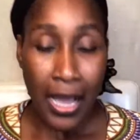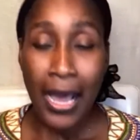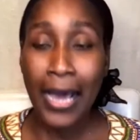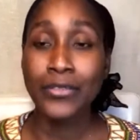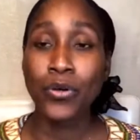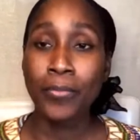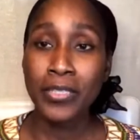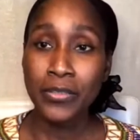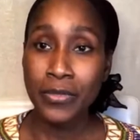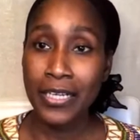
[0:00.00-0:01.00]
And normally
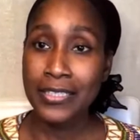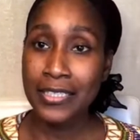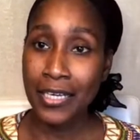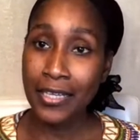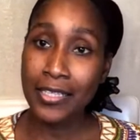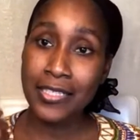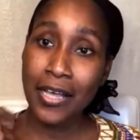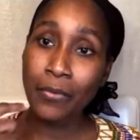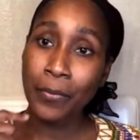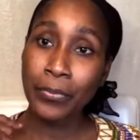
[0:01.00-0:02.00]
when I take this, I
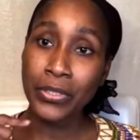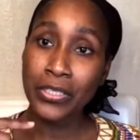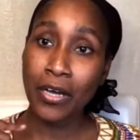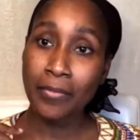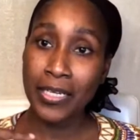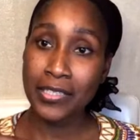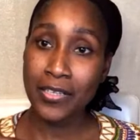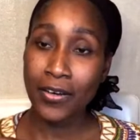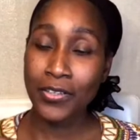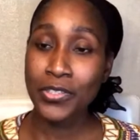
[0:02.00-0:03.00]
will put it on my
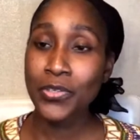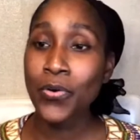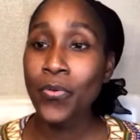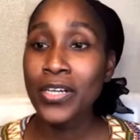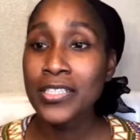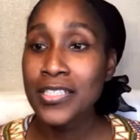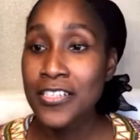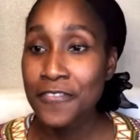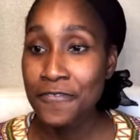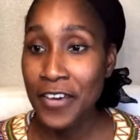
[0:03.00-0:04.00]
tongue. So what is the
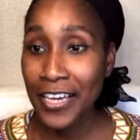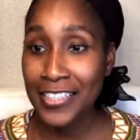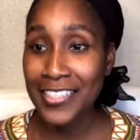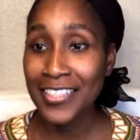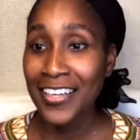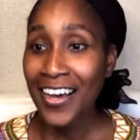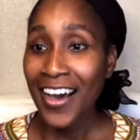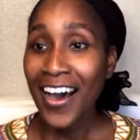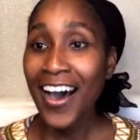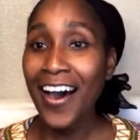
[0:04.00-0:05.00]
effect?
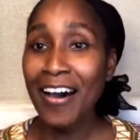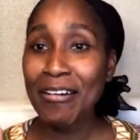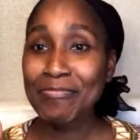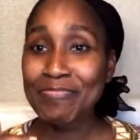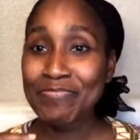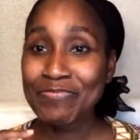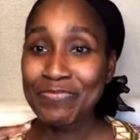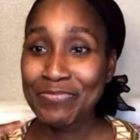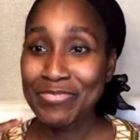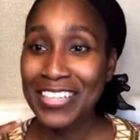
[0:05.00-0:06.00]
Um,
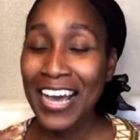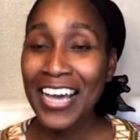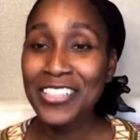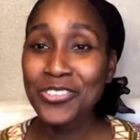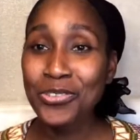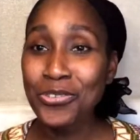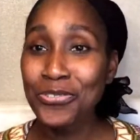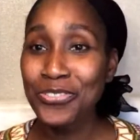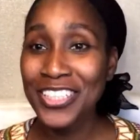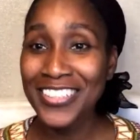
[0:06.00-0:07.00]
I do
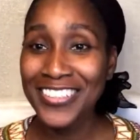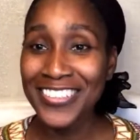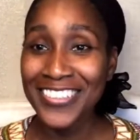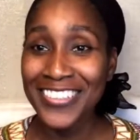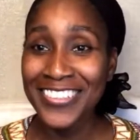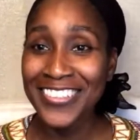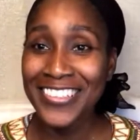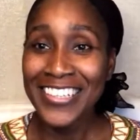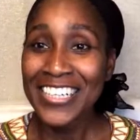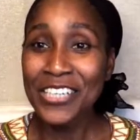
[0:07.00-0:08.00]
feel
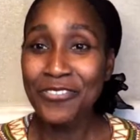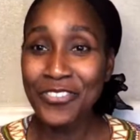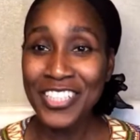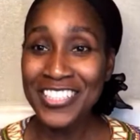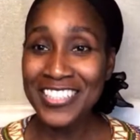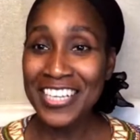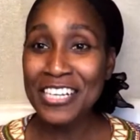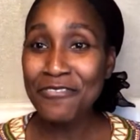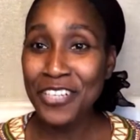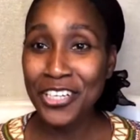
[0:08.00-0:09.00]
it feels
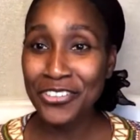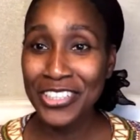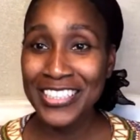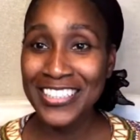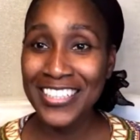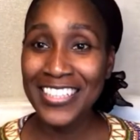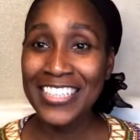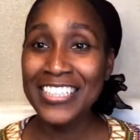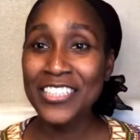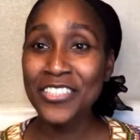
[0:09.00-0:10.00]
invigorating.
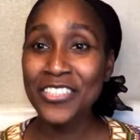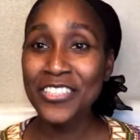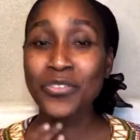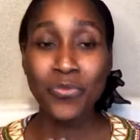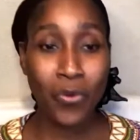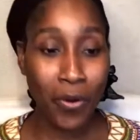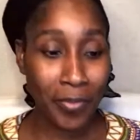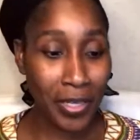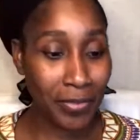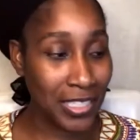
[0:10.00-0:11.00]
It is very
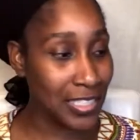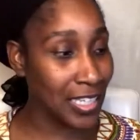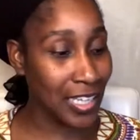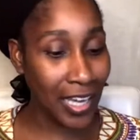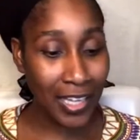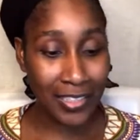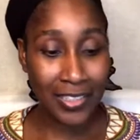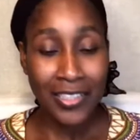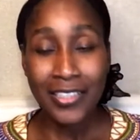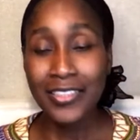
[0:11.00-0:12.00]
warming because again,
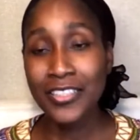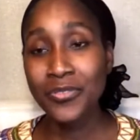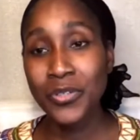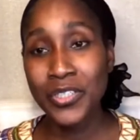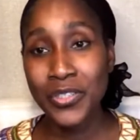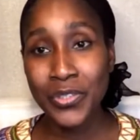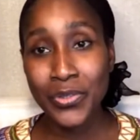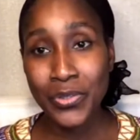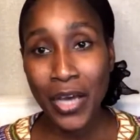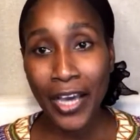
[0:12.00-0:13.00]
this was
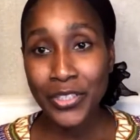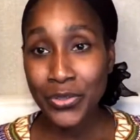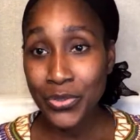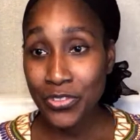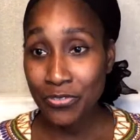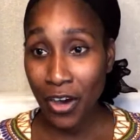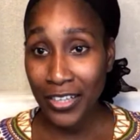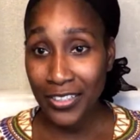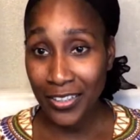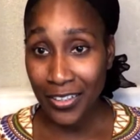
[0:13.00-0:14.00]
I used
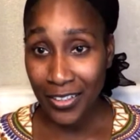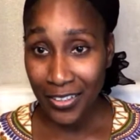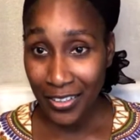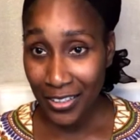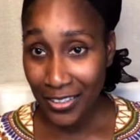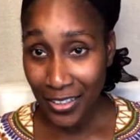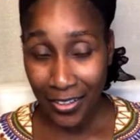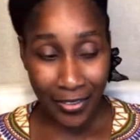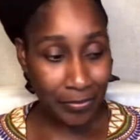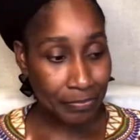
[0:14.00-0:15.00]
vodka in here,